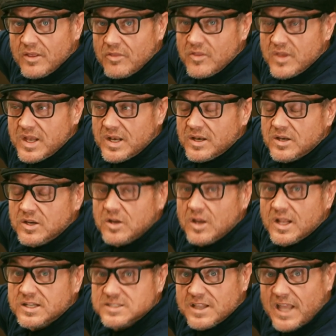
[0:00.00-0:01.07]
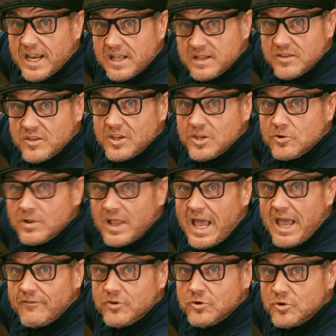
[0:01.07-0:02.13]
then it's likely that you'll
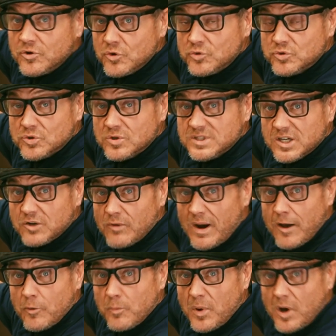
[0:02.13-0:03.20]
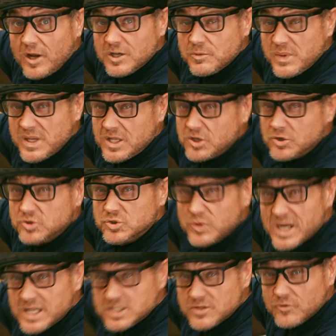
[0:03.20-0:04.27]
have your neutral to ground bond be in your
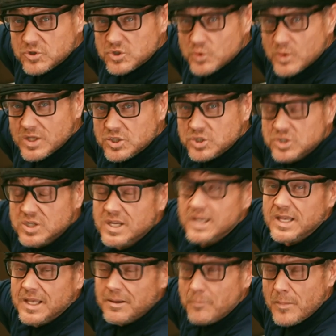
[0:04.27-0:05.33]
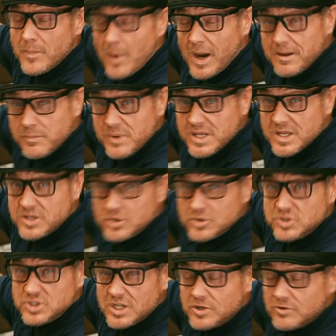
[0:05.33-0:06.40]
transfer switch. It might be in your
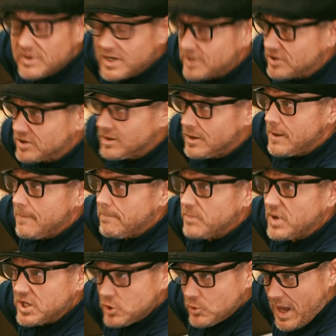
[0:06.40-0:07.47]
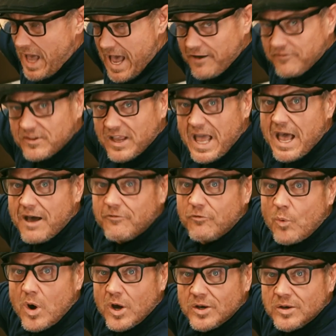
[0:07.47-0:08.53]
generator, but you have to have
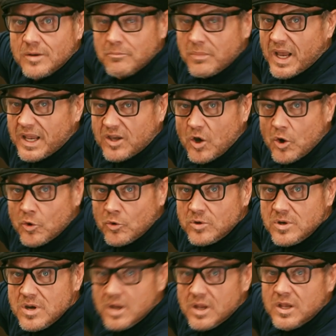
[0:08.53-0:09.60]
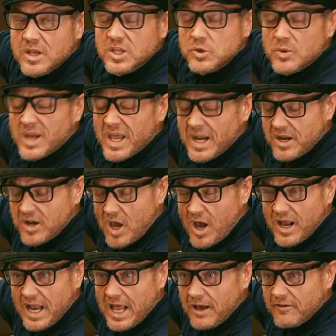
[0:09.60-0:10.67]
one by code You
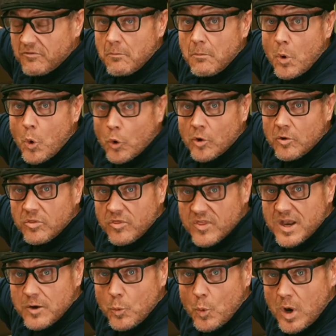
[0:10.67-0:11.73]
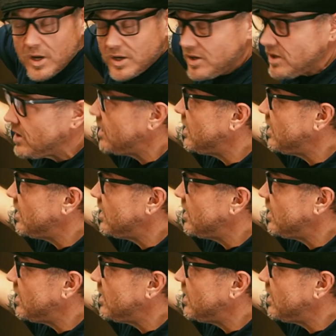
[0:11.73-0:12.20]
cannot have more than one